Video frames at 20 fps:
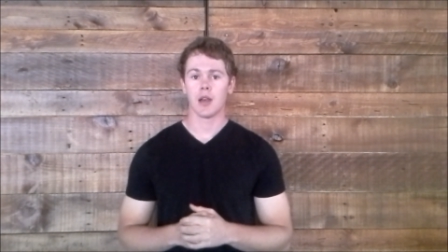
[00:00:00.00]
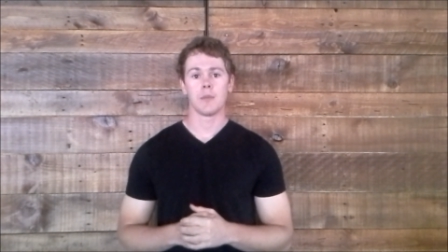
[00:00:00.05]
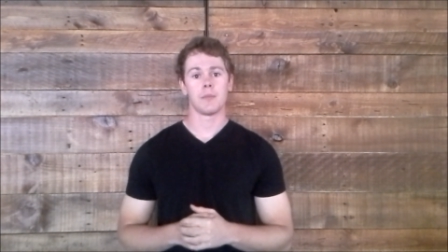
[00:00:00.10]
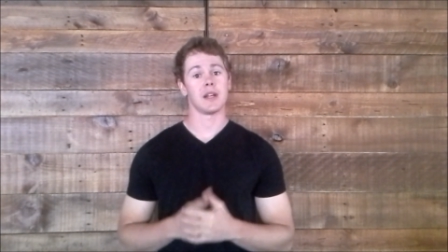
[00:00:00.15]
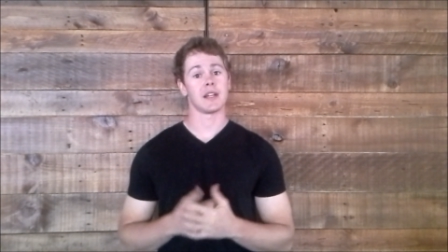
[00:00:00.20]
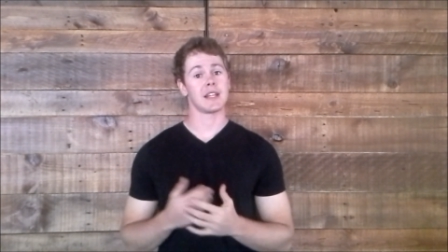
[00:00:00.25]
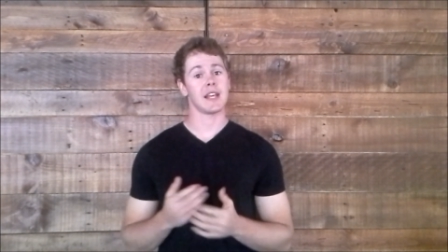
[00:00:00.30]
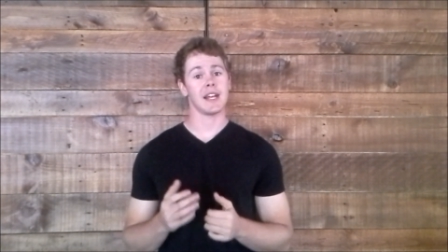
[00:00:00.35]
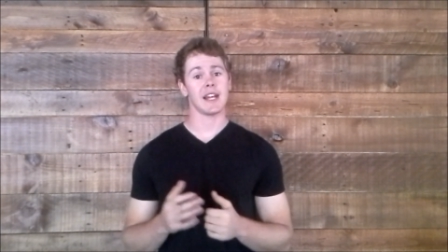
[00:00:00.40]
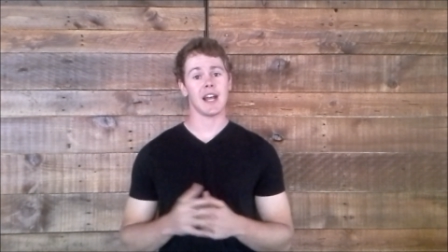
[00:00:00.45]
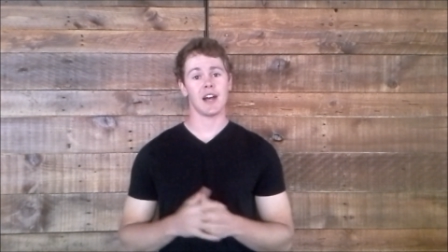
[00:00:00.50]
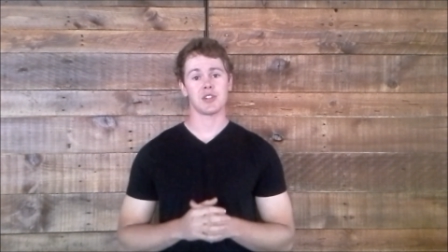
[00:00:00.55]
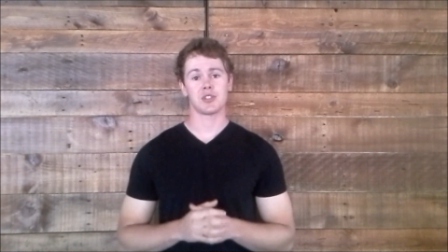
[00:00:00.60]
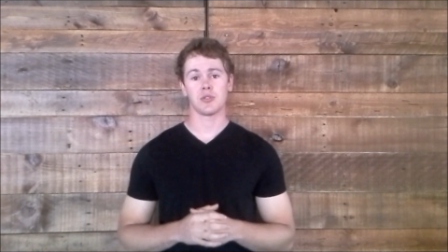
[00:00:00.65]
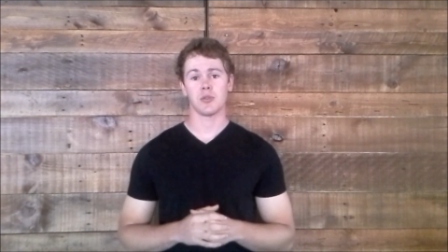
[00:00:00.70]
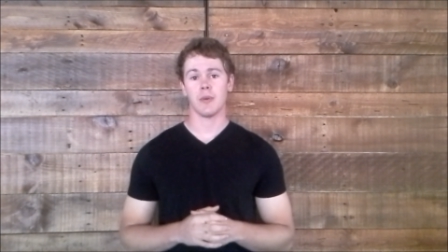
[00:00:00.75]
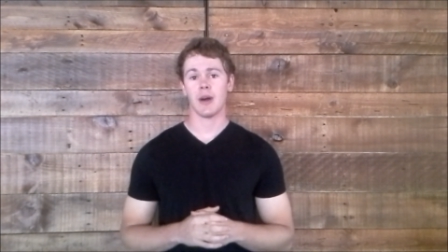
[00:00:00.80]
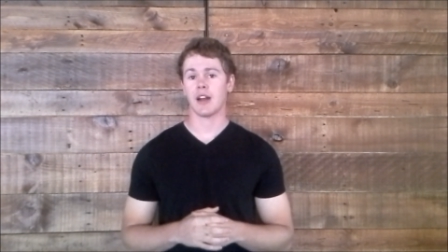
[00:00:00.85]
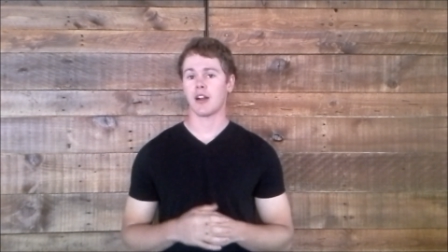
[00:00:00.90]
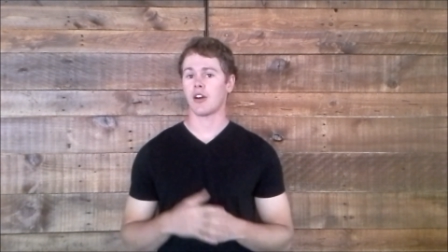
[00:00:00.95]
But getting out
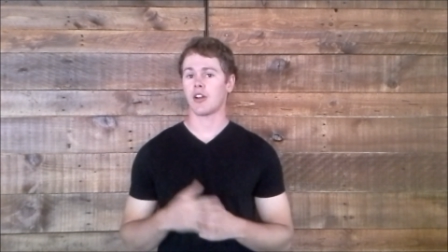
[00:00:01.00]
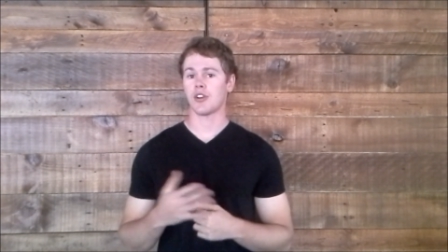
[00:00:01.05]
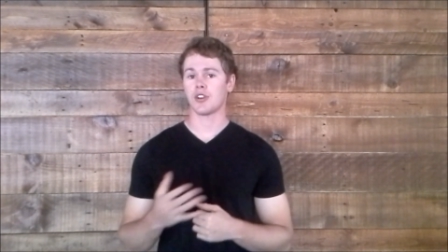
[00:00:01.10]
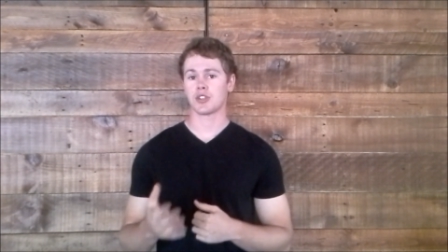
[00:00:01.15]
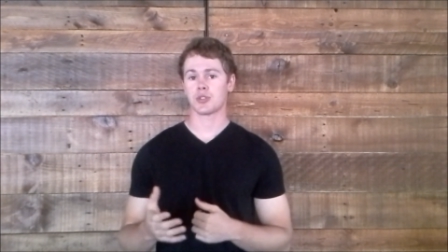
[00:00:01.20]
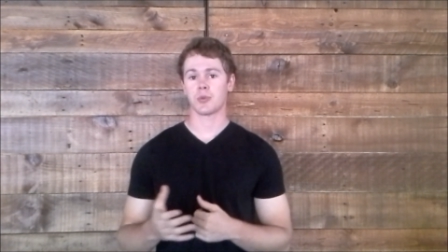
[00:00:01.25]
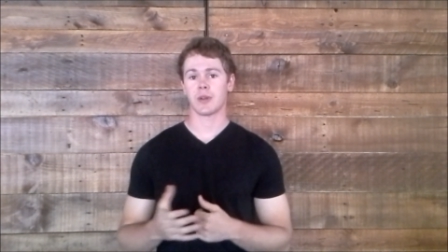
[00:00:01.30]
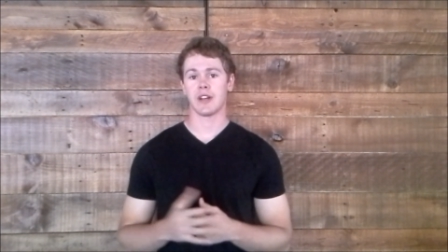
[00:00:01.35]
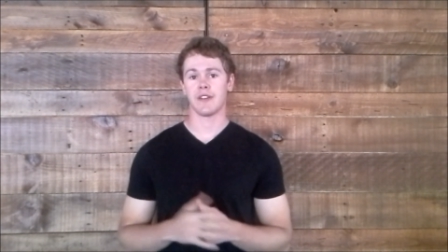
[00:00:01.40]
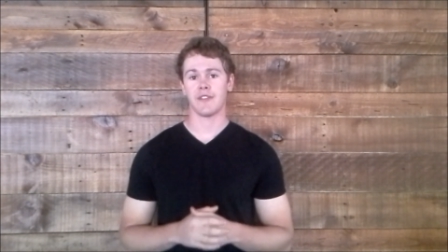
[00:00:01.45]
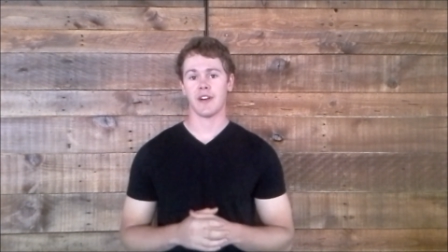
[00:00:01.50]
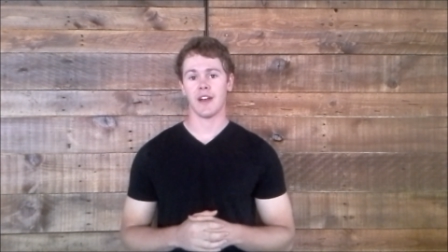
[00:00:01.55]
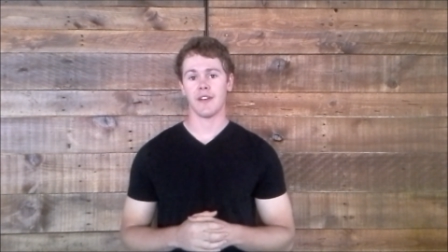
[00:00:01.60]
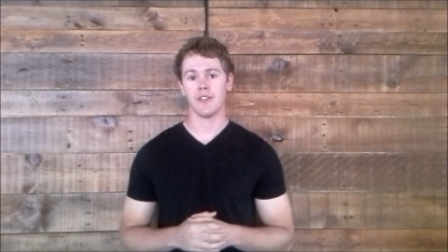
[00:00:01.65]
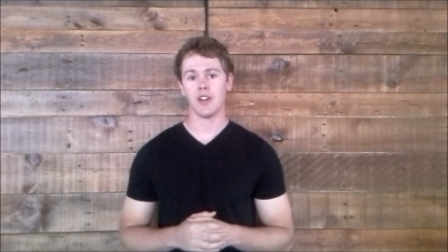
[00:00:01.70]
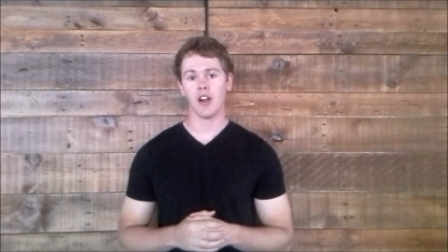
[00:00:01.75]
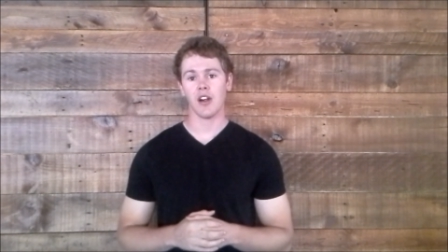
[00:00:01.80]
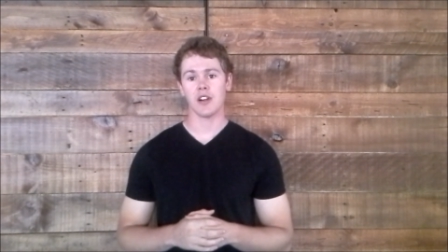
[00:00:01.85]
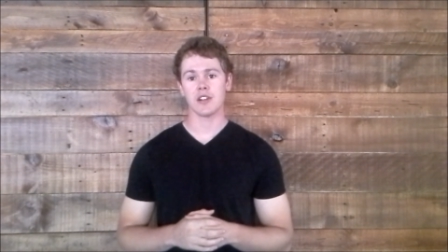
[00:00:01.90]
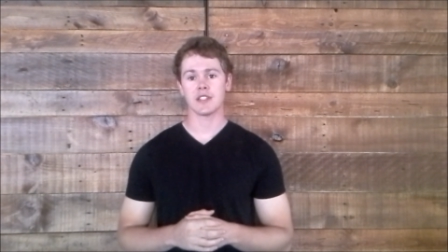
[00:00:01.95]
to about
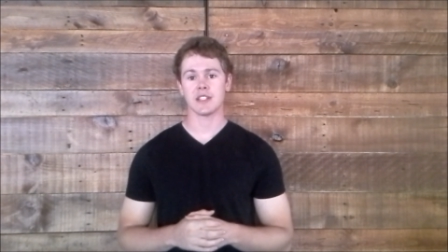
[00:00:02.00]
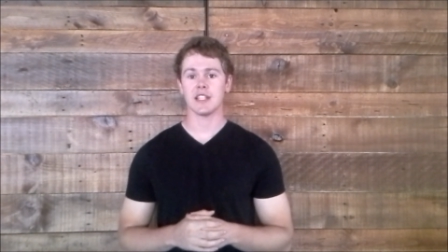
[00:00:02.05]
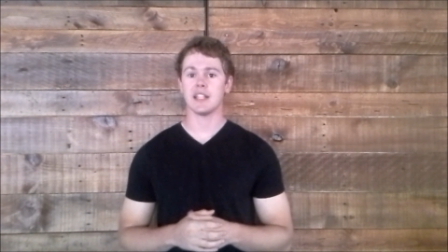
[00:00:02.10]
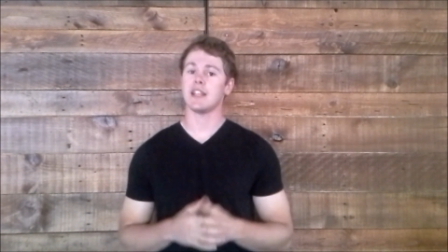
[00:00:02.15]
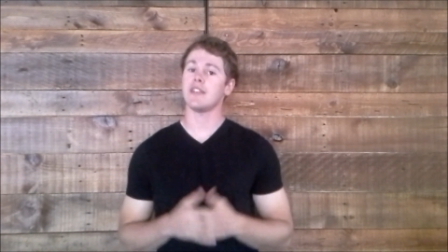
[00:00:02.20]
125 yards,